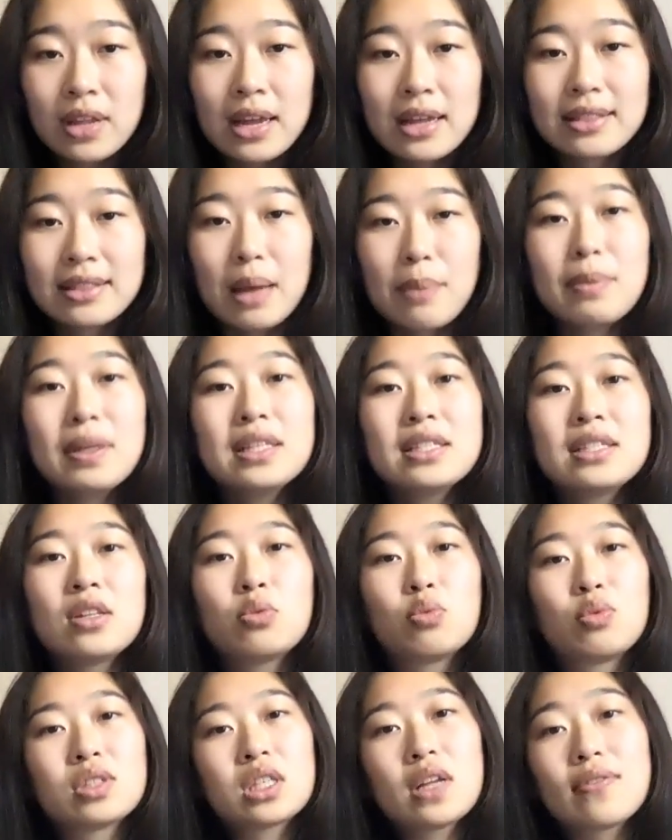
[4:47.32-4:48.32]
That means the
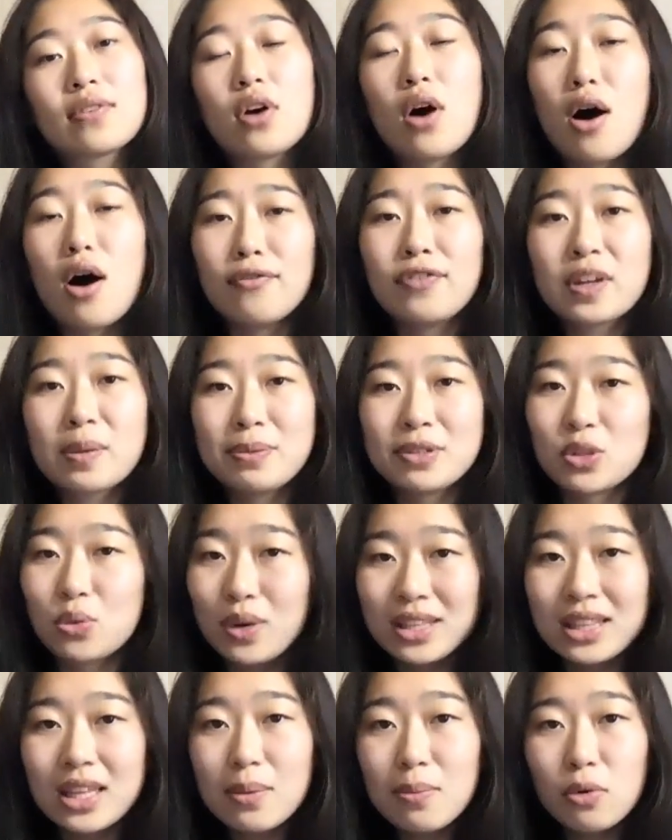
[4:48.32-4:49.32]
risk of conflict
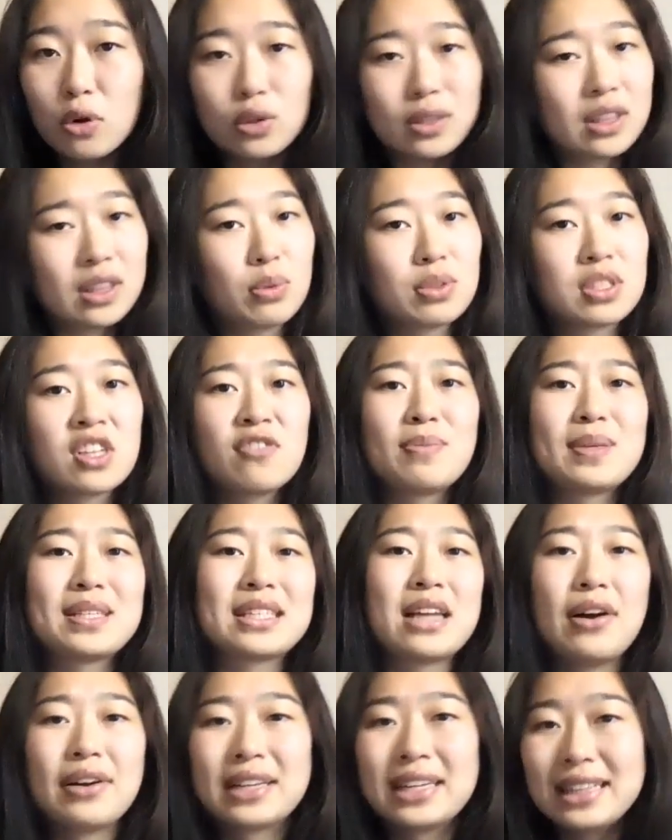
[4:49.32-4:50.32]
between them, or like the risk of
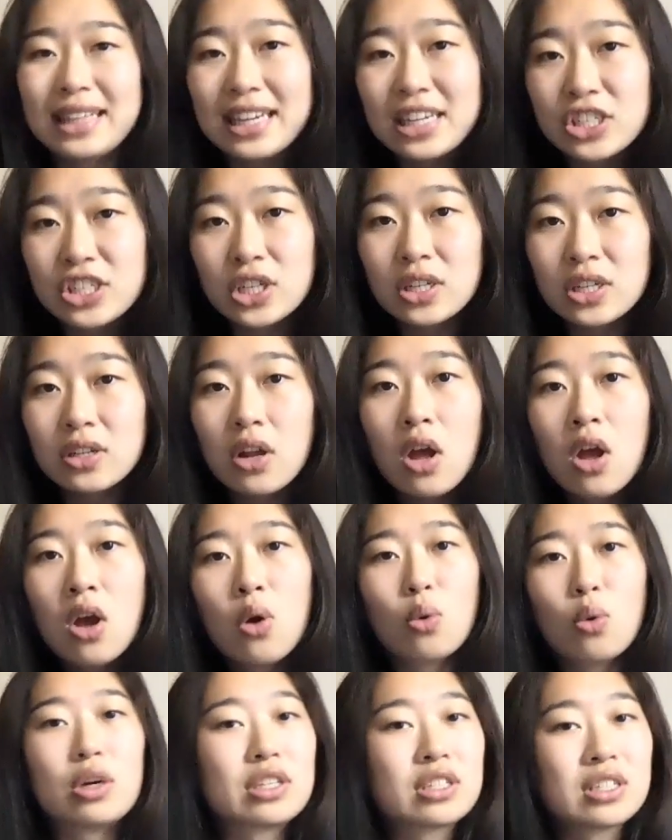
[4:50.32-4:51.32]
miscalculation,
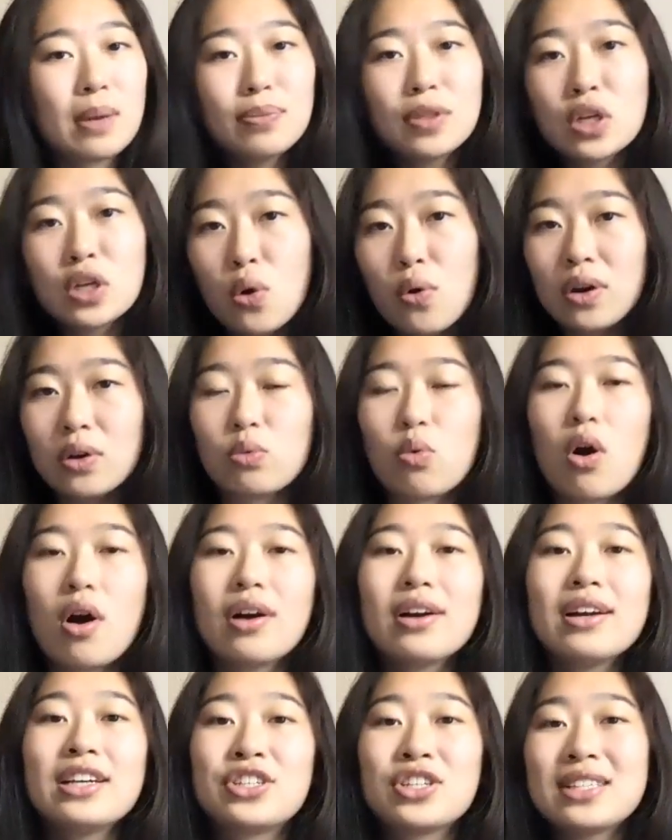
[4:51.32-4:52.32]
or something going wrong,
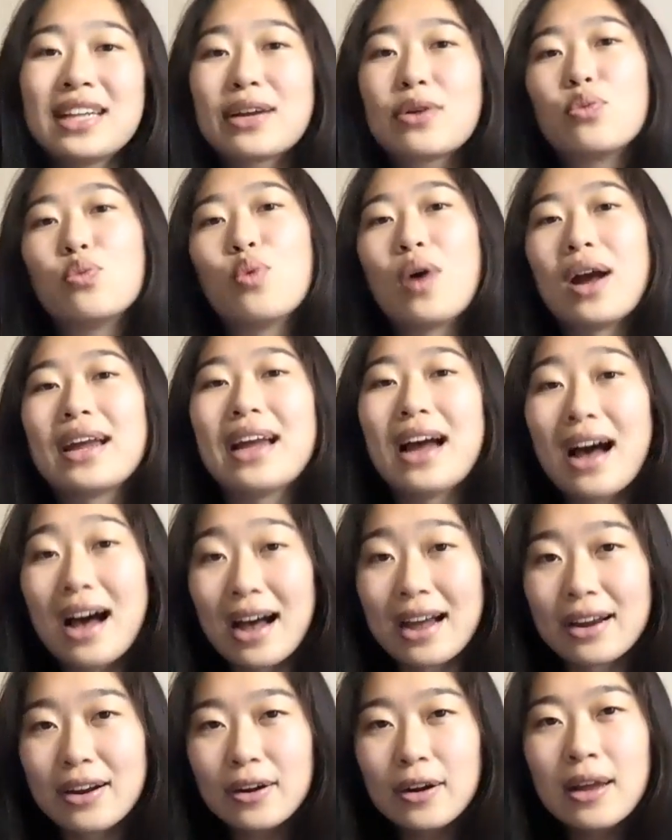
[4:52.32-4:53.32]
is just like way
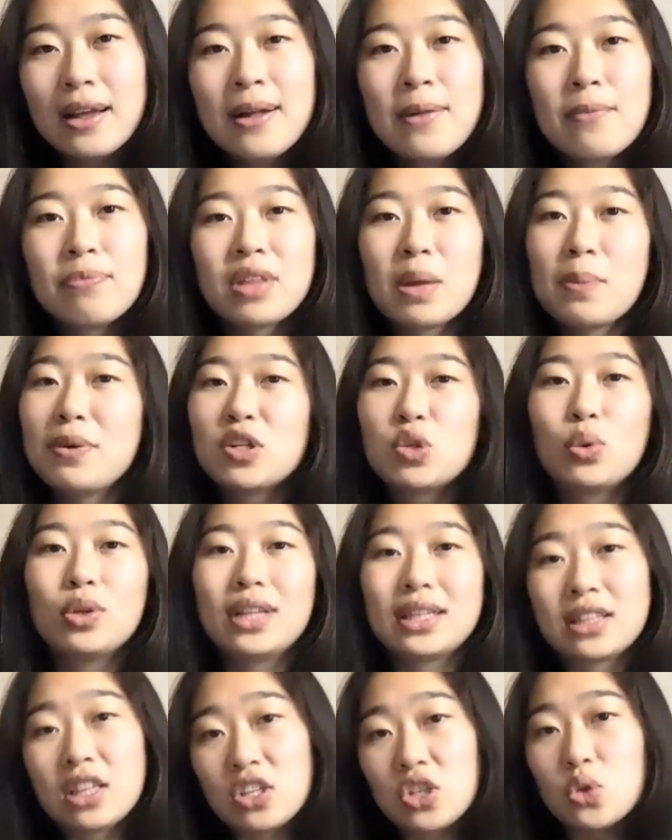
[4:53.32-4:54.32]
higher than between
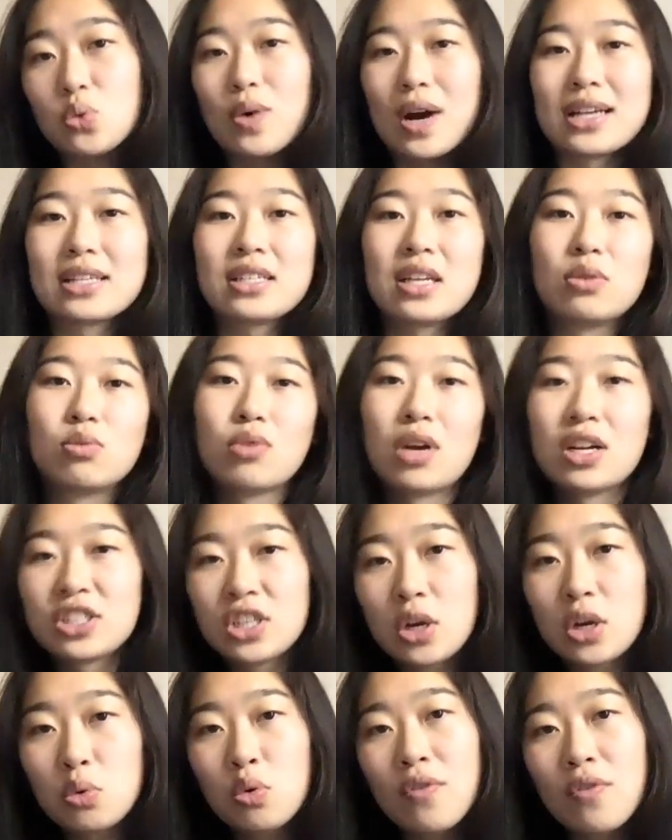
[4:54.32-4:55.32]
like the US and
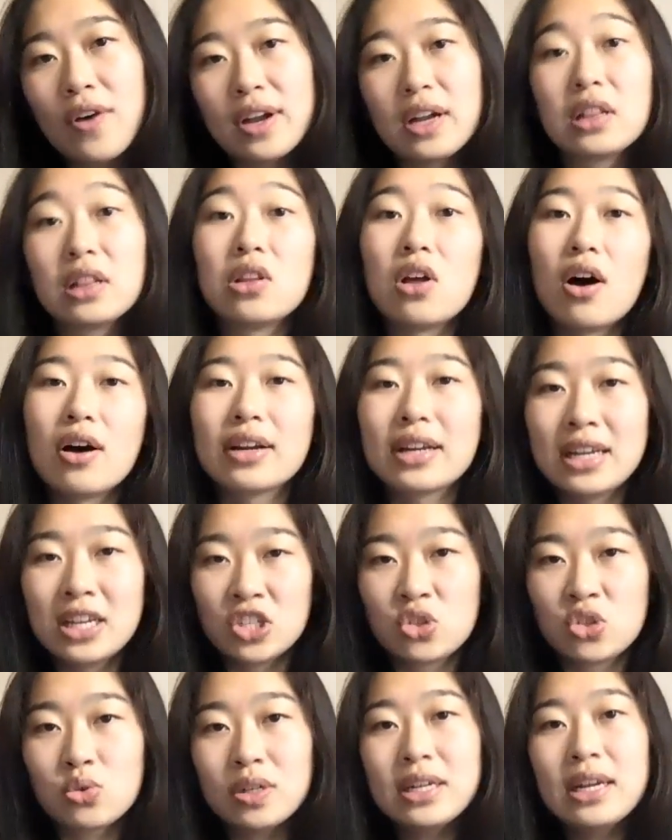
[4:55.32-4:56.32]
Russia, who have had a long
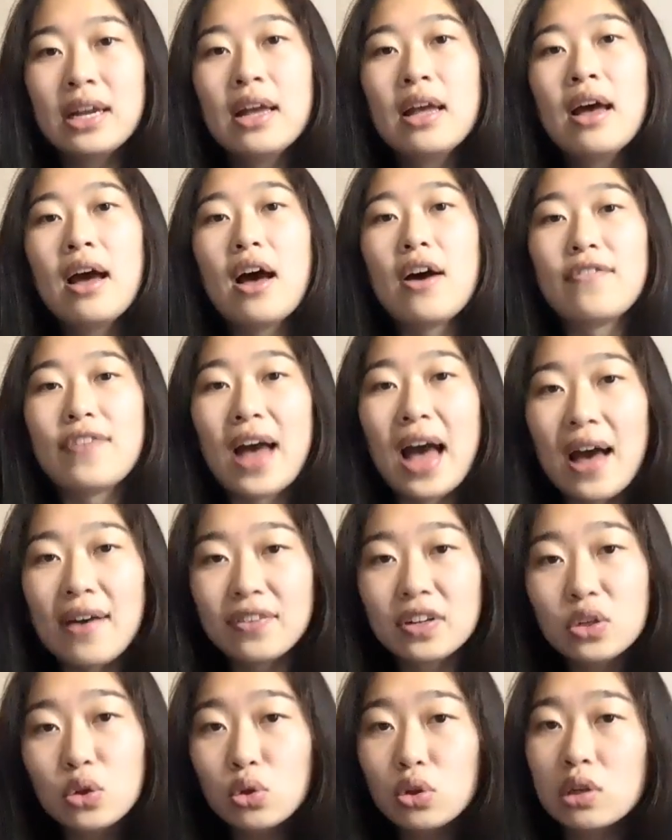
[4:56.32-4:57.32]
history of
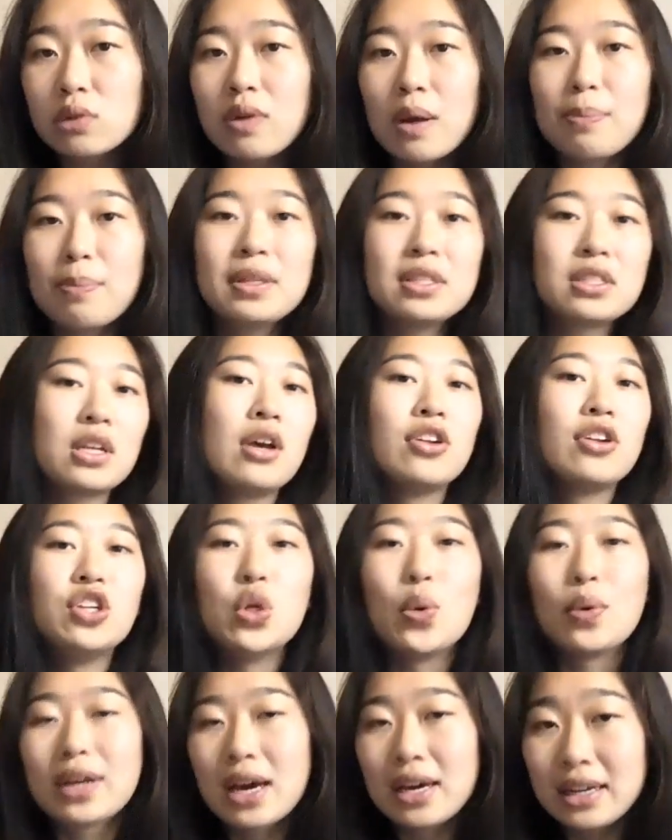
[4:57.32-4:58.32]
having nuclear weapons,
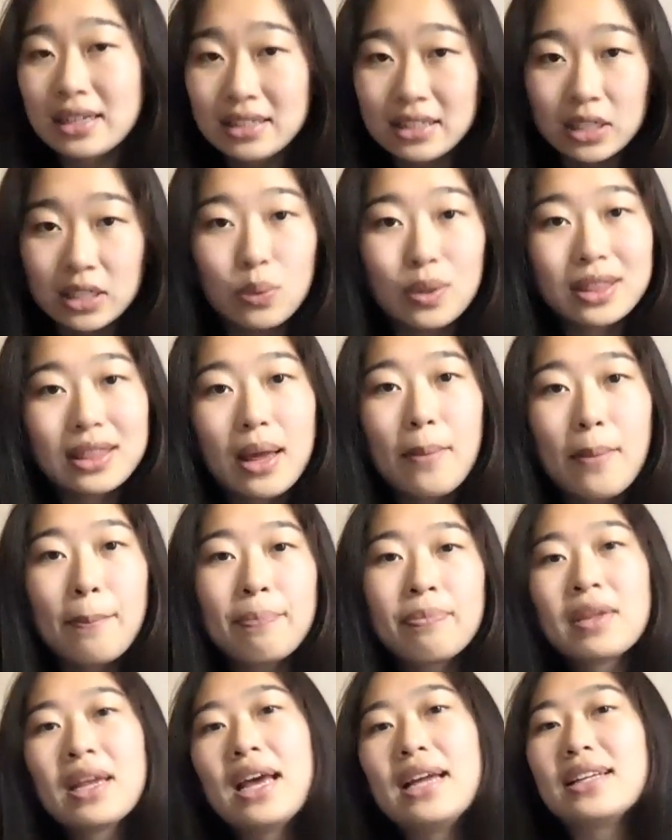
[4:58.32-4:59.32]
knowing how to deal with them,
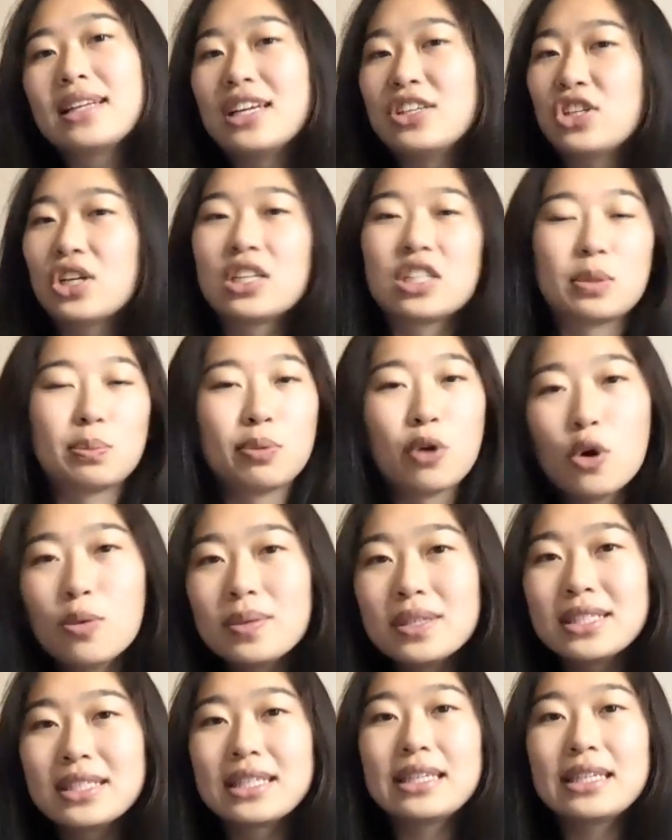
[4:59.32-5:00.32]
engaging in
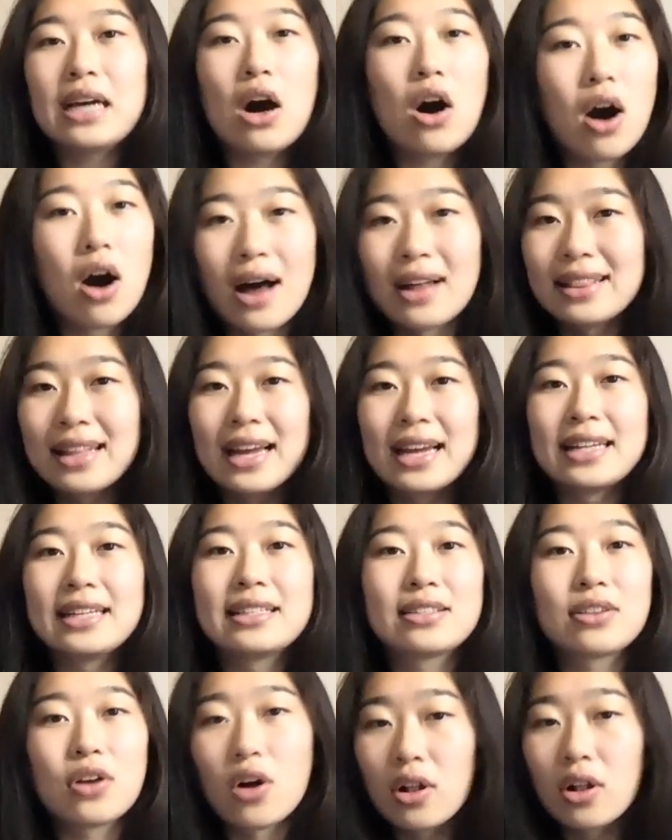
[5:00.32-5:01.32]
diplomacy,
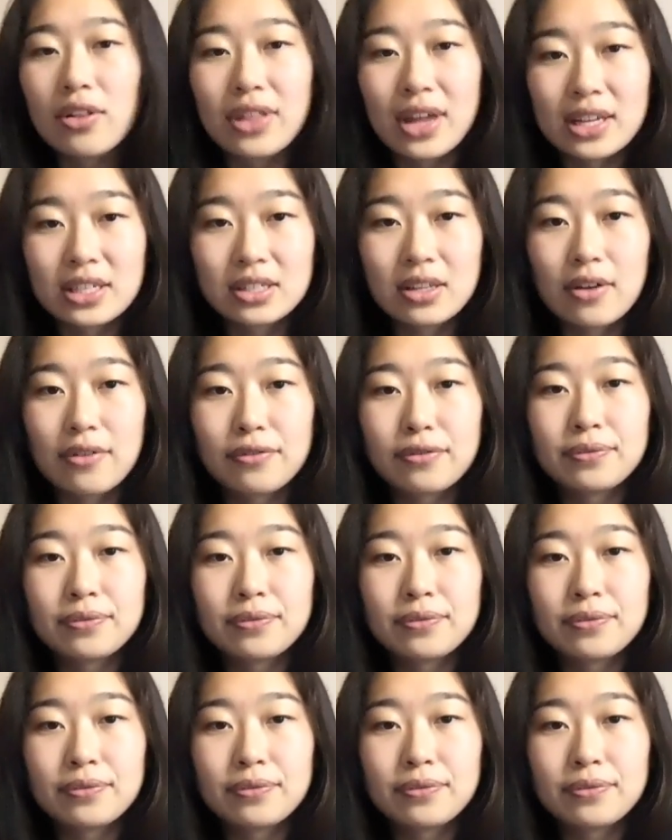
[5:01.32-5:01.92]
hotlines, all of that stuff.